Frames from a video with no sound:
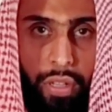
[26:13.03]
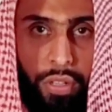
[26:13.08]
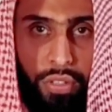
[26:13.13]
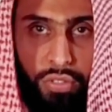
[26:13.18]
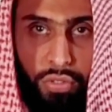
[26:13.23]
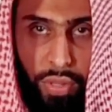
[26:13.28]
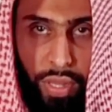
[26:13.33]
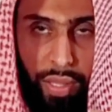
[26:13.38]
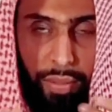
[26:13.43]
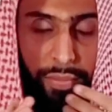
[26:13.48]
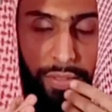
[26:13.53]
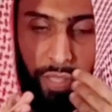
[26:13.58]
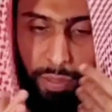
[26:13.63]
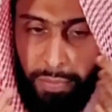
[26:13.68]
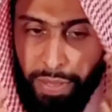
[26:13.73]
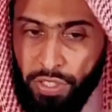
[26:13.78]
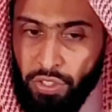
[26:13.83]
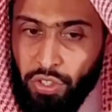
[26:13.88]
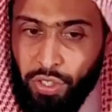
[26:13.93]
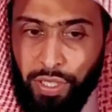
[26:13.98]
So they
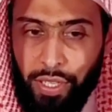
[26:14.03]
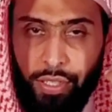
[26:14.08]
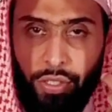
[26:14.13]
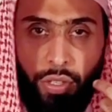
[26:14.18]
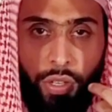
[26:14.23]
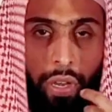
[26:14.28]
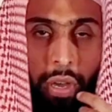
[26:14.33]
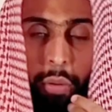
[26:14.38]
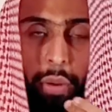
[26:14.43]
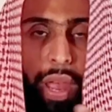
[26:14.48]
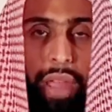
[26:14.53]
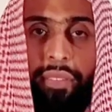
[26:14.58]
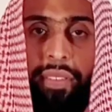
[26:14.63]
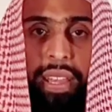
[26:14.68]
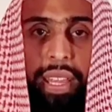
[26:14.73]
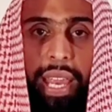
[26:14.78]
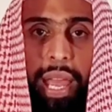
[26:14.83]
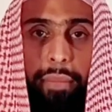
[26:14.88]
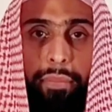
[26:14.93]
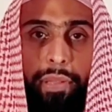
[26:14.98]
mention it, however
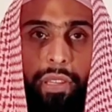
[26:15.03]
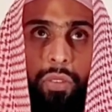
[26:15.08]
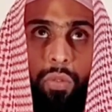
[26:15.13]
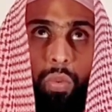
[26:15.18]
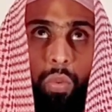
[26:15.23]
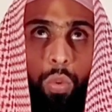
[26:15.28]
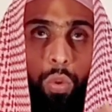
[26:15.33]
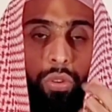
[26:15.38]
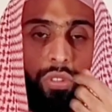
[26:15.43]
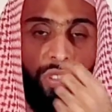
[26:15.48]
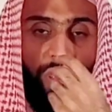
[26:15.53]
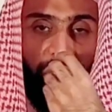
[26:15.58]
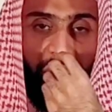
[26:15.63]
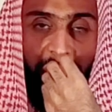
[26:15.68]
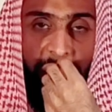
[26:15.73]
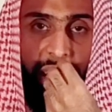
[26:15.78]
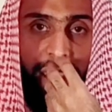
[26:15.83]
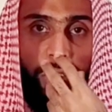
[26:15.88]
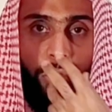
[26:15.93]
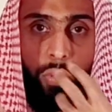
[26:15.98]
it happened, water
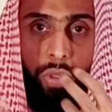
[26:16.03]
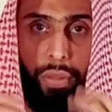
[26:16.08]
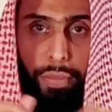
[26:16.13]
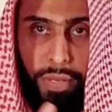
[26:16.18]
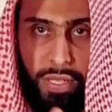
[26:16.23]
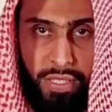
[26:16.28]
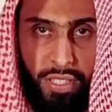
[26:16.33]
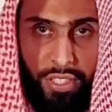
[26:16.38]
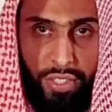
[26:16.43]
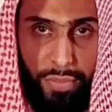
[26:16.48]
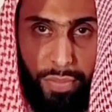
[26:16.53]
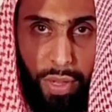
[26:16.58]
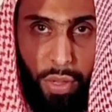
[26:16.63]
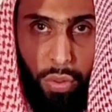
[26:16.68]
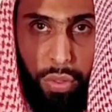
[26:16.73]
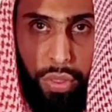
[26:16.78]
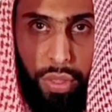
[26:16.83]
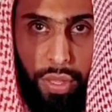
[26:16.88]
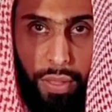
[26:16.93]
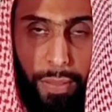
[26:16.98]
fell into the person's
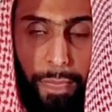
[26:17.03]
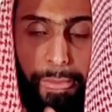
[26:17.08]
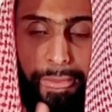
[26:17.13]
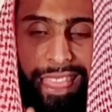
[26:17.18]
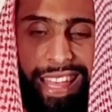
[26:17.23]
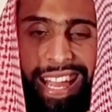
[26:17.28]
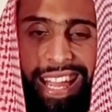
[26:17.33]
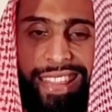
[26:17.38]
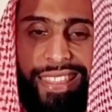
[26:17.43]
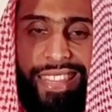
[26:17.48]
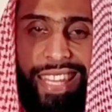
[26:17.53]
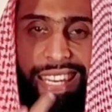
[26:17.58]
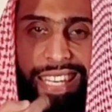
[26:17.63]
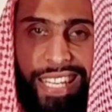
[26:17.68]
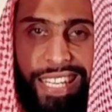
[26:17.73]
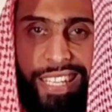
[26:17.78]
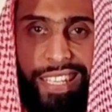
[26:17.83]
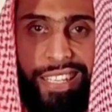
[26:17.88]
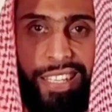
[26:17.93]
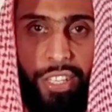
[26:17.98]
mouth and then
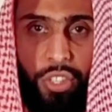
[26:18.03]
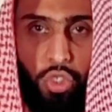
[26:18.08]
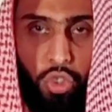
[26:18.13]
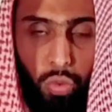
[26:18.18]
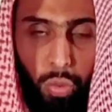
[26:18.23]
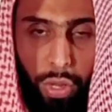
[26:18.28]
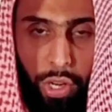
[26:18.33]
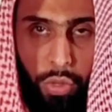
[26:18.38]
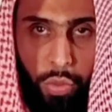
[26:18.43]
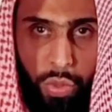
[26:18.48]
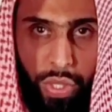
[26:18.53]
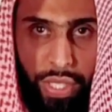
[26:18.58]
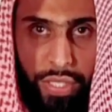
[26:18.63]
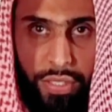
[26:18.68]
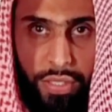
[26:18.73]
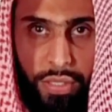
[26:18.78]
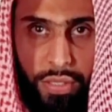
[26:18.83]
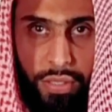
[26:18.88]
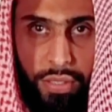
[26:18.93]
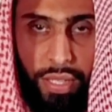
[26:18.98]
he swallowed
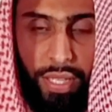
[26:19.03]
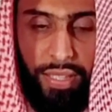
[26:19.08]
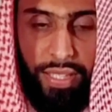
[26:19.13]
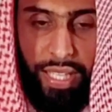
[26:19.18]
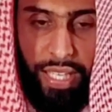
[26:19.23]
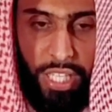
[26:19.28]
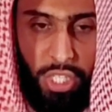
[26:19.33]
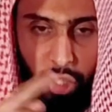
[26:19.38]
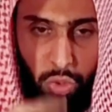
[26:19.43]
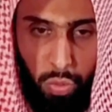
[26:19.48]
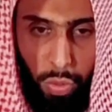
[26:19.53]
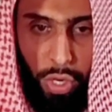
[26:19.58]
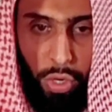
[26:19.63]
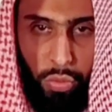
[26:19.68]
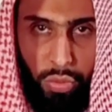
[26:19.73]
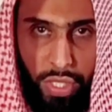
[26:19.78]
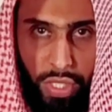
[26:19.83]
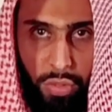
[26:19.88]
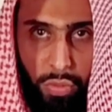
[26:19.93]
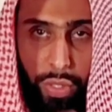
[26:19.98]
it.
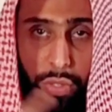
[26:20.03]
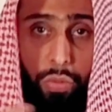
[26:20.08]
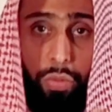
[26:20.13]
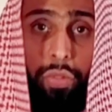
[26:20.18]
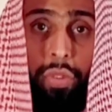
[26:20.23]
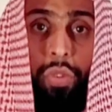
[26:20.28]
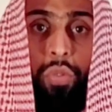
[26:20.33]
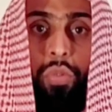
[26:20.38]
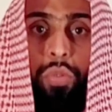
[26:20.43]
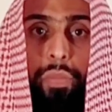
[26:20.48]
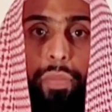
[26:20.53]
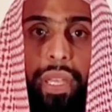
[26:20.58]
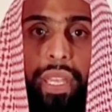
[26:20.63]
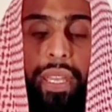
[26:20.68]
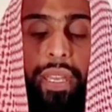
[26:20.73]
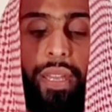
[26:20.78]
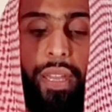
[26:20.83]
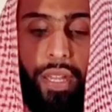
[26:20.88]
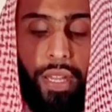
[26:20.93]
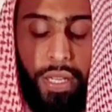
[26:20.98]
What would the rule
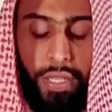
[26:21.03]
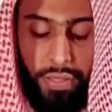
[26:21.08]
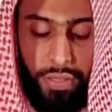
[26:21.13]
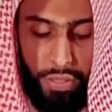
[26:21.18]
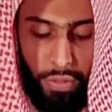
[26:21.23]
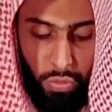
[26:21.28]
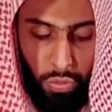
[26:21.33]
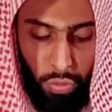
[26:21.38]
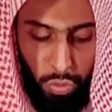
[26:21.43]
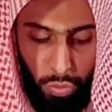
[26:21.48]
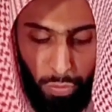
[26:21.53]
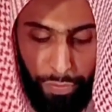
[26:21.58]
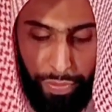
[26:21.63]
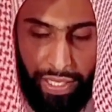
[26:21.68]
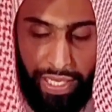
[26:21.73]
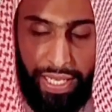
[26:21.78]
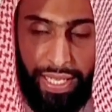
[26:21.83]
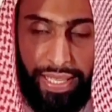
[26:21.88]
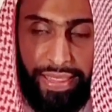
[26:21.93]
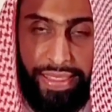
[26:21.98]
be? The rule
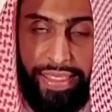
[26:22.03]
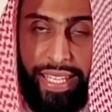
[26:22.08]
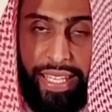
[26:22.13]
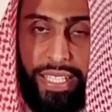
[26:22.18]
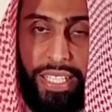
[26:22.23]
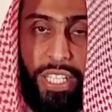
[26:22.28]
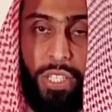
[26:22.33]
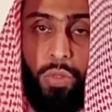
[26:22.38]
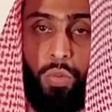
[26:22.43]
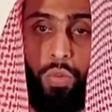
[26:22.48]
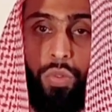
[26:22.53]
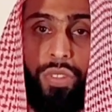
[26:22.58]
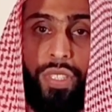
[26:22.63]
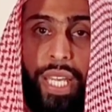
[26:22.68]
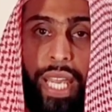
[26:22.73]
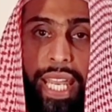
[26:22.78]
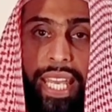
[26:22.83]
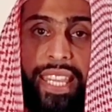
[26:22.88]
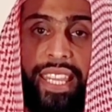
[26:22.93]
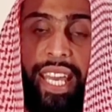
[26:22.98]
be that it would
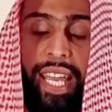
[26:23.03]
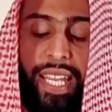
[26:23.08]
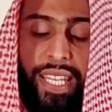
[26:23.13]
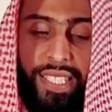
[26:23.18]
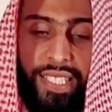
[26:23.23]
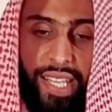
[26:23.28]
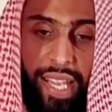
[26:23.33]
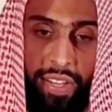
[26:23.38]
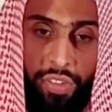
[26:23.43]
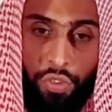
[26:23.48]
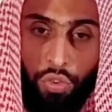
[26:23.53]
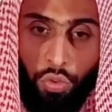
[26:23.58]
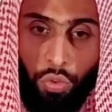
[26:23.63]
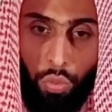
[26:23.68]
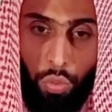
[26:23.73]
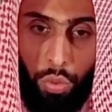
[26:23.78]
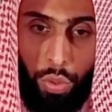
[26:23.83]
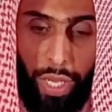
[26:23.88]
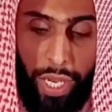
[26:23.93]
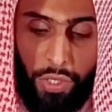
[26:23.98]
take the exact
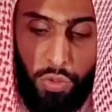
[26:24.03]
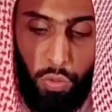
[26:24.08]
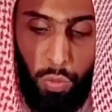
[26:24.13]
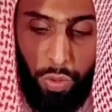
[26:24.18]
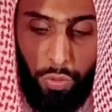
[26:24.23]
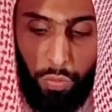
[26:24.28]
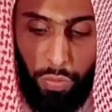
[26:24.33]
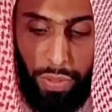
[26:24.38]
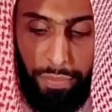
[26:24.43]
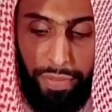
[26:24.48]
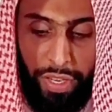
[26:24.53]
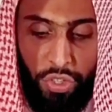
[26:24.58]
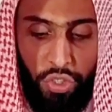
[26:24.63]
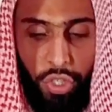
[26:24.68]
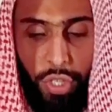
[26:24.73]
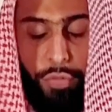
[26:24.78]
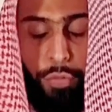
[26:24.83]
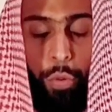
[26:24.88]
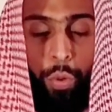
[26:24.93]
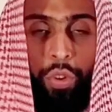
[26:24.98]
rule as what we
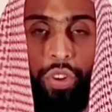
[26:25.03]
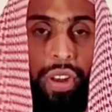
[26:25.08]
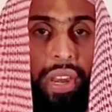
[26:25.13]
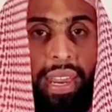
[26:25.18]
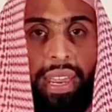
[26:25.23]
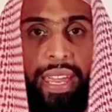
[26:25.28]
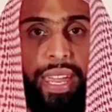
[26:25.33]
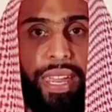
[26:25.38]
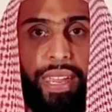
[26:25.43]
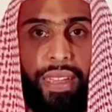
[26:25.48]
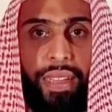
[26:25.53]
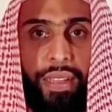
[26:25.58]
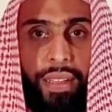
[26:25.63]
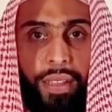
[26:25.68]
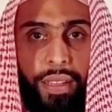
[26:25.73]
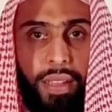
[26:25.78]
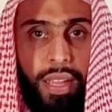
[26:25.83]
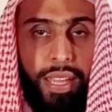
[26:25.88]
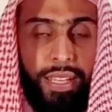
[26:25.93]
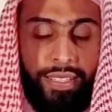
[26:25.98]
mentioned for drinking.
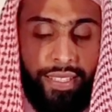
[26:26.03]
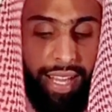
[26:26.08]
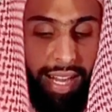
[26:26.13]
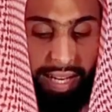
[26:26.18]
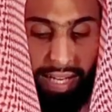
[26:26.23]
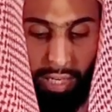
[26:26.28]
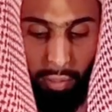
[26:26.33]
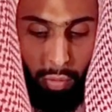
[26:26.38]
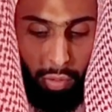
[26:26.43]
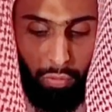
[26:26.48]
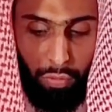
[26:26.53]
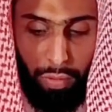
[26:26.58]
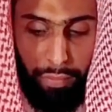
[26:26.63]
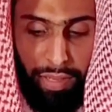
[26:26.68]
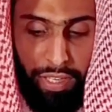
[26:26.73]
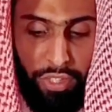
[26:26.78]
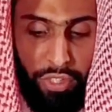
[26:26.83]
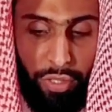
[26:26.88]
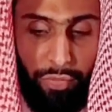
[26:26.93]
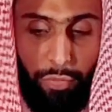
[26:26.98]
Exactly what we
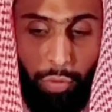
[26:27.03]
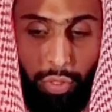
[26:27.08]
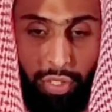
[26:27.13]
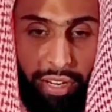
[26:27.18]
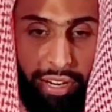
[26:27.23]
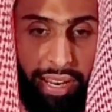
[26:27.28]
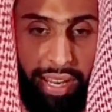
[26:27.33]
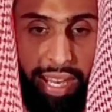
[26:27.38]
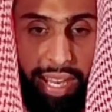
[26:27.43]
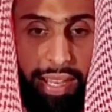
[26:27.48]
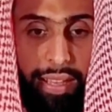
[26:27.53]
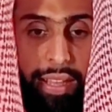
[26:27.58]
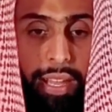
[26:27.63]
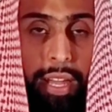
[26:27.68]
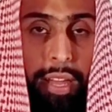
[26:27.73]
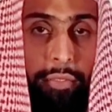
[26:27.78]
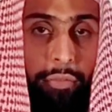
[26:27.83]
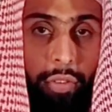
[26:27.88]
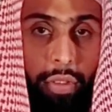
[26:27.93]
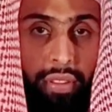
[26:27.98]
mentioned for drinking,
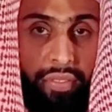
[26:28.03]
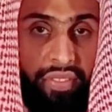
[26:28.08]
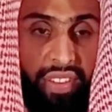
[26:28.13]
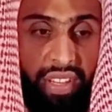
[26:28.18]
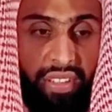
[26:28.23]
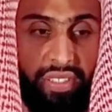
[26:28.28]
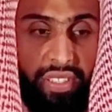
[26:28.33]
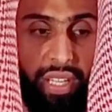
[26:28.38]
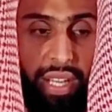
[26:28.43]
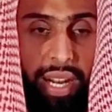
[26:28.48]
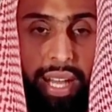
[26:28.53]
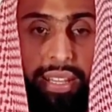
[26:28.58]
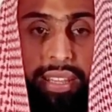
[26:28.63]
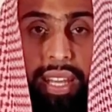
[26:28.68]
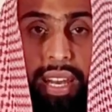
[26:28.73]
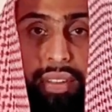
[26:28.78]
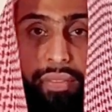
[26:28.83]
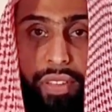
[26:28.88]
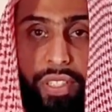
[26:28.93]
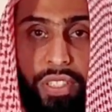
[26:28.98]
for the fardh Salah and the
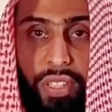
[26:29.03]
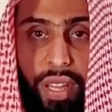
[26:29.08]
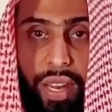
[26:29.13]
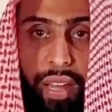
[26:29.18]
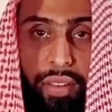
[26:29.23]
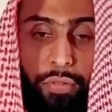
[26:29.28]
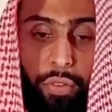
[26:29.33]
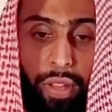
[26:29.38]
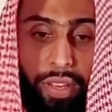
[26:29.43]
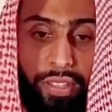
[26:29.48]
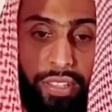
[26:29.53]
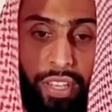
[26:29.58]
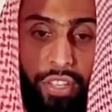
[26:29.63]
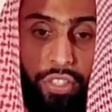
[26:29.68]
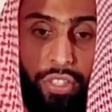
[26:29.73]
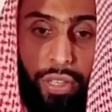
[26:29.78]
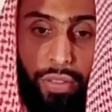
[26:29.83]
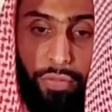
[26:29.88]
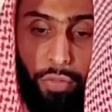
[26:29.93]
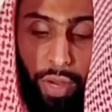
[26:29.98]
Nafil Salah, for
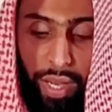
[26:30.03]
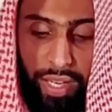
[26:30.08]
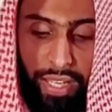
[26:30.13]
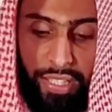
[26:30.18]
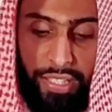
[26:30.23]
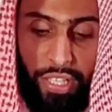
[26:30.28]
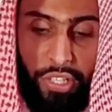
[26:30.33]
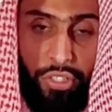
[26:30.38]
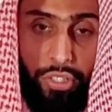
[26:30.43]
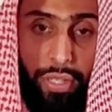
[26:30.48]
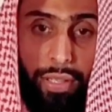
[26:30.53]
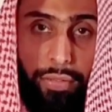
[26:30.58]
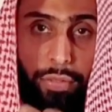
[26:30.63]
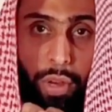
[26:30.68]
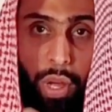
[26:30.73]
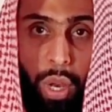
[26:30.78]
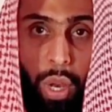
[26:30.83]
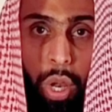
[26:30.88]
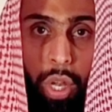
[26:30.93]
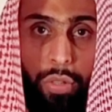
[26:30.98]
intentional, for unintentional,
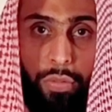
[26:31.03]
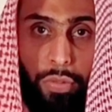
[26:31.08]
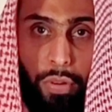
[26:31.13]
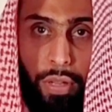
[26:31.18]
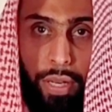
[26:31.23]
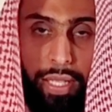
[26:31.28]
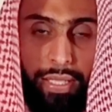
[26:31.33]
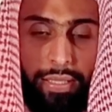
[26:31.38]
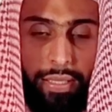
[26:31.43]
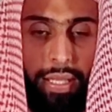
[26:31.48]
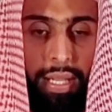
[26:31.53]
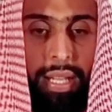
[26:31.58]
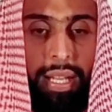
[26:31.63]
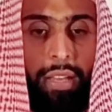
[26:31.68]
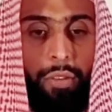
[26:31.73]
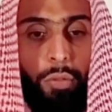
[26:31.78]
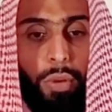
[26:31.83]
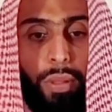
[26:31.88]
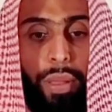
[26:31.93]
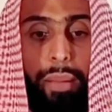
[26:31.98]
for a lot, for a little,
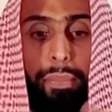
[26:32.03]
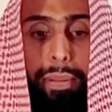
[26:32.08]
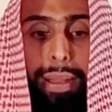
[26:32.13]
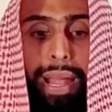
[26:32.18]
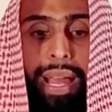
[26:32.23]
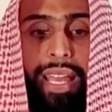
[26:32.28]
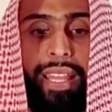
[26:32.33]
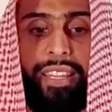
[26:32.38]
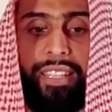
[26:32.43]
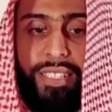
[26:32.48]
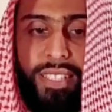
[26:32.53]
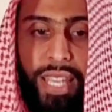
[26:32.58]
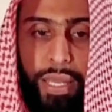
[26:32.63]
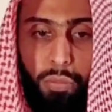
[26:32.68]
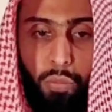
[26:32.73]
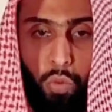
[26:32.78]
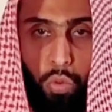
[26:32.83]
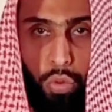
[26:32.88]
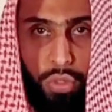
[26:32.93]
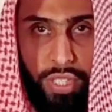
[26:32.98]
we apply the
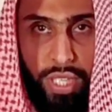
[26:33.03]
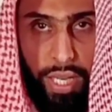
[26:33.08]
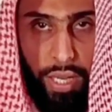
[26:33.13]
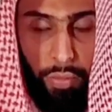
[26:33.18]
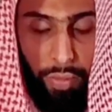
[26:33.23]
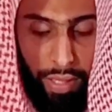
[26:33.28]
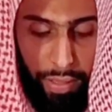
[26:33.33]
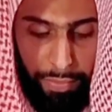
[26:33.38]
same rules here.